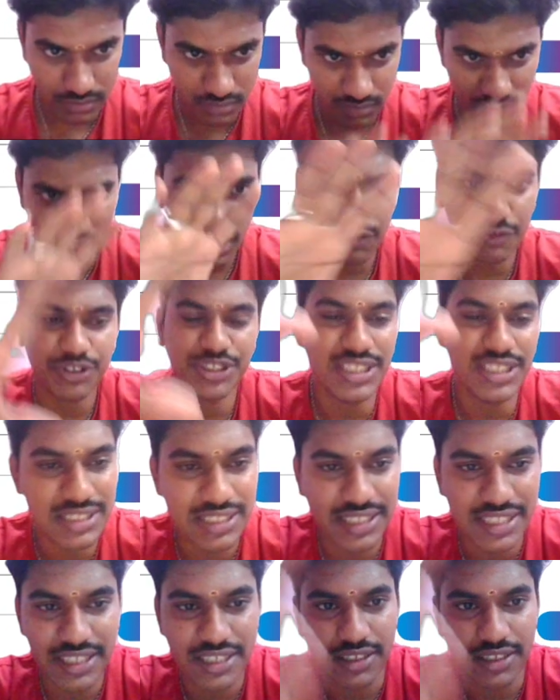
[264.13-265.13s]
If you just
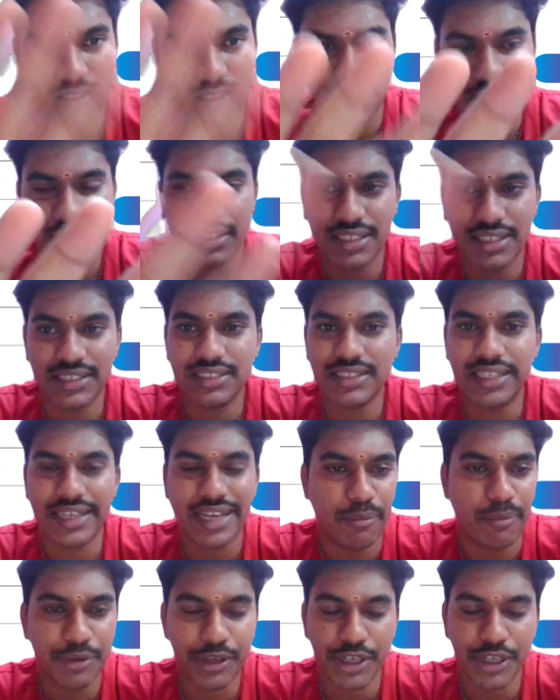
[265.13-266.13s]
see here, this is the
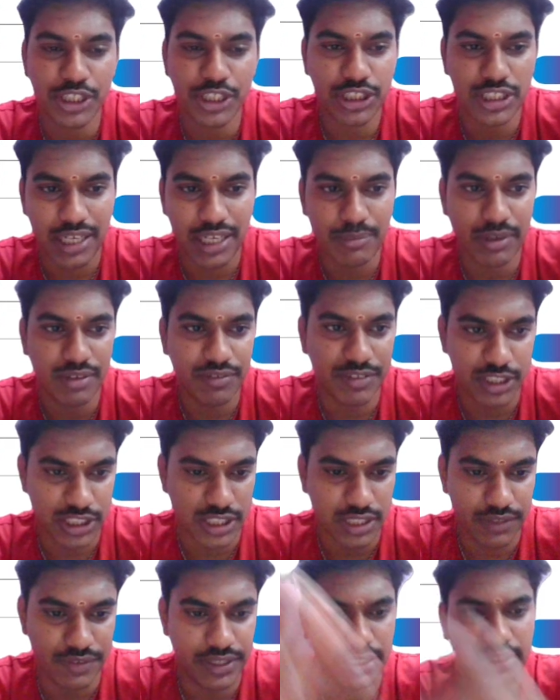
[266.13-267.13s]
computation table which is
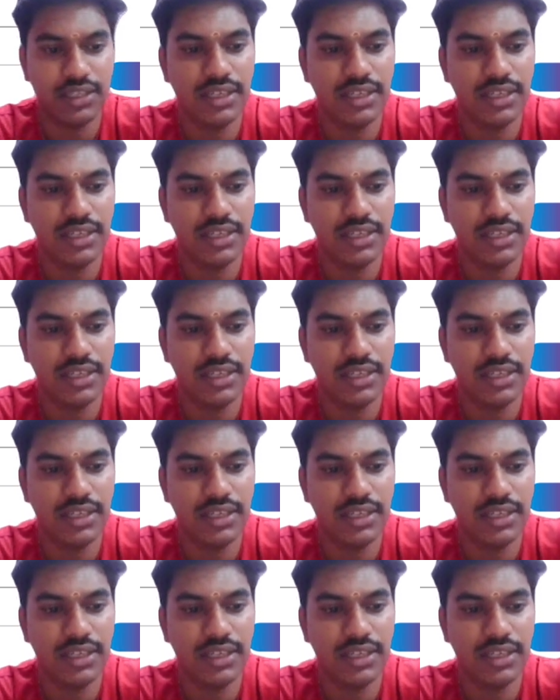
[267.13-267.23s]
given.